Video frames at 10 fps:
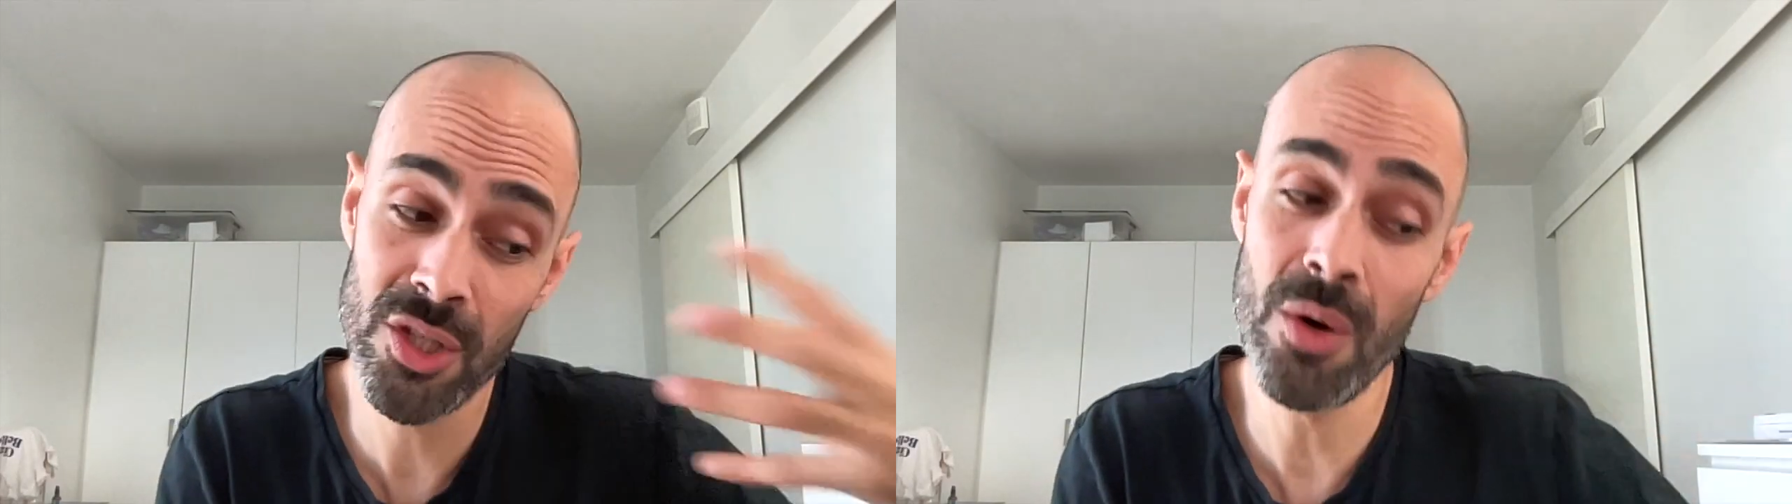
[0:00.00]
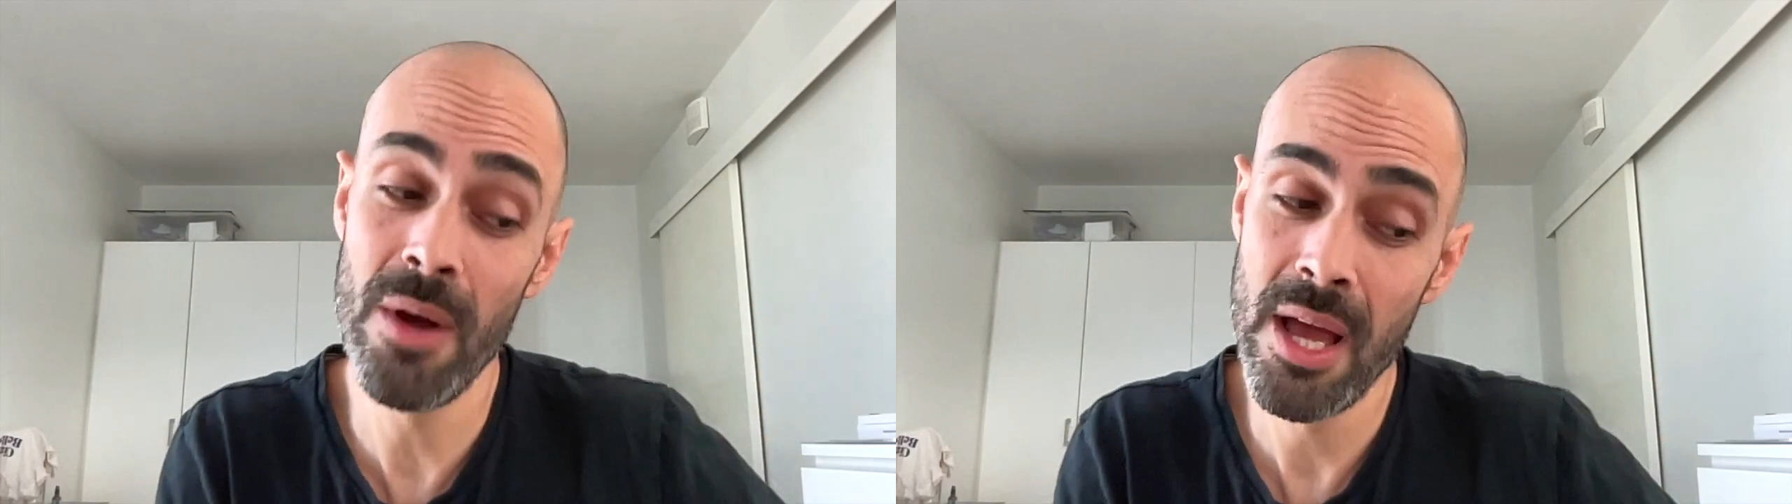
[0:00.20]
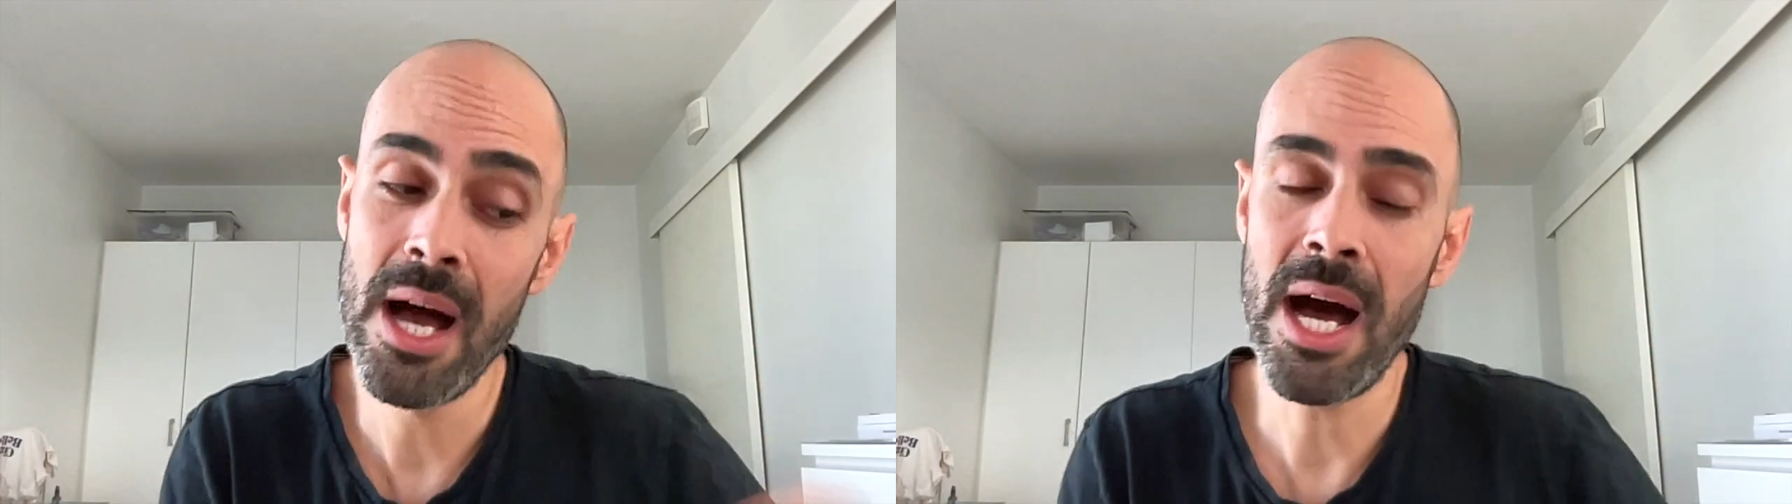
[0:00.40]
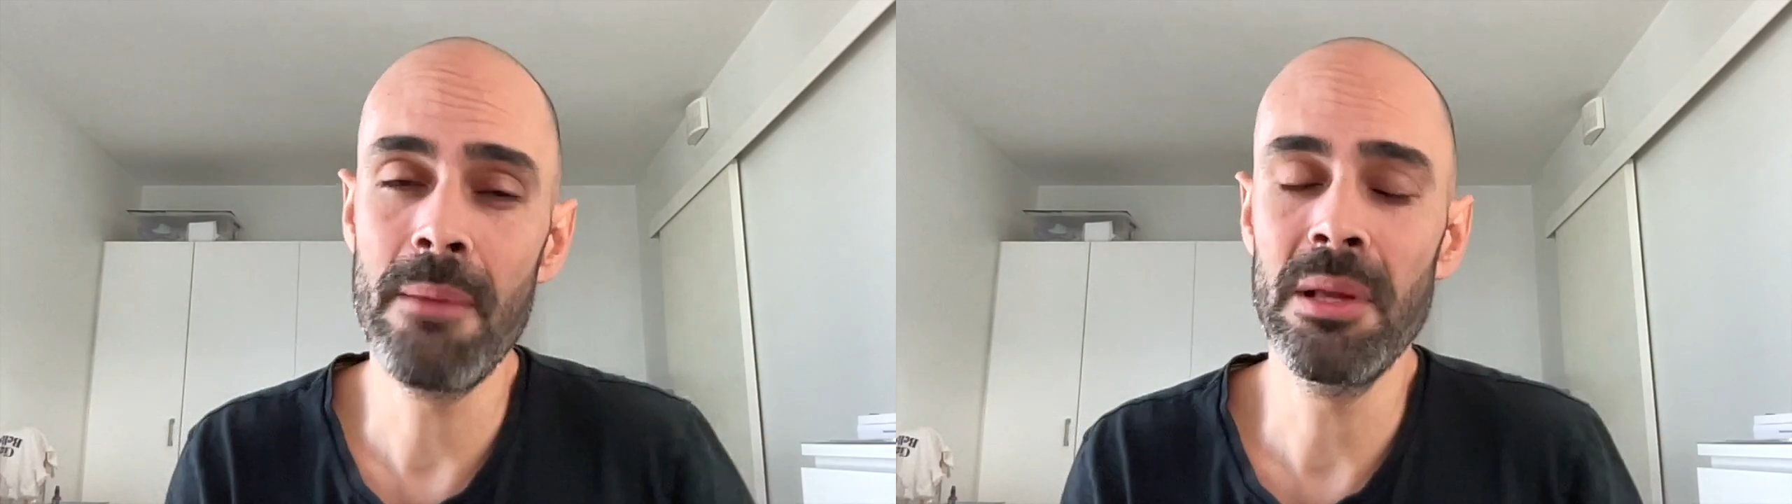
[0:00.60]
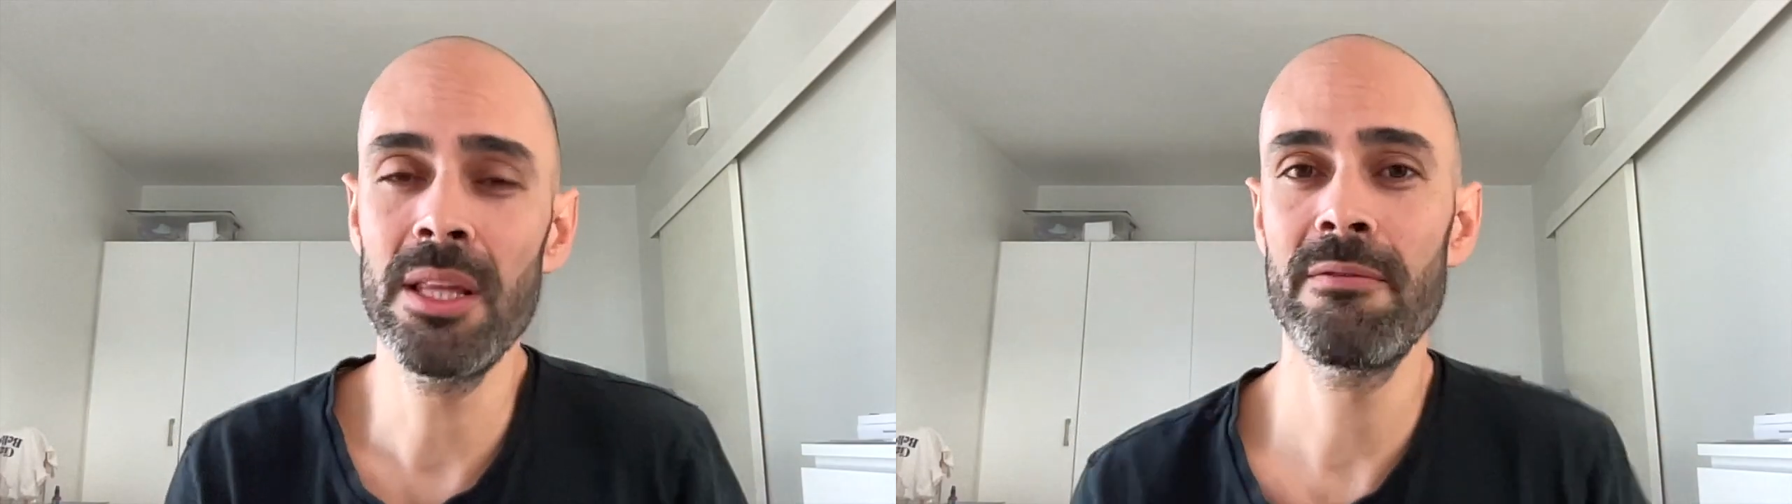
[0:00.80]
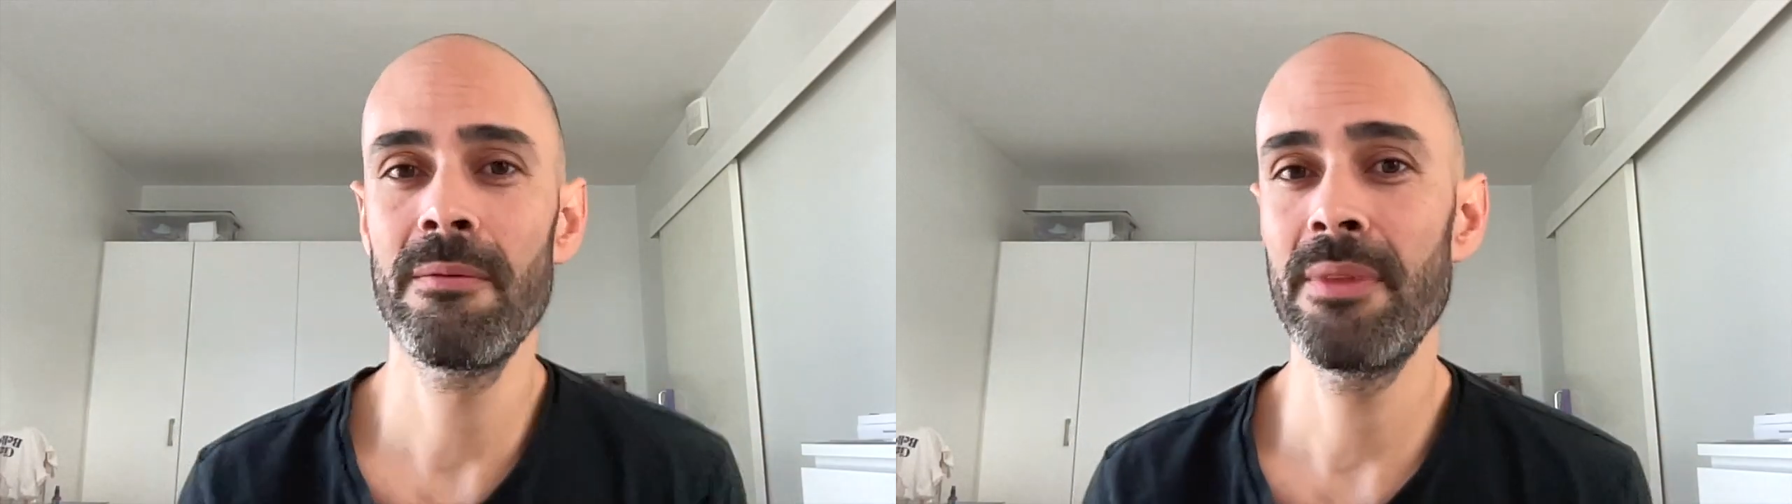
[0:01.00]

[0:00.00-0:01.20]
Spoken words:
So I believe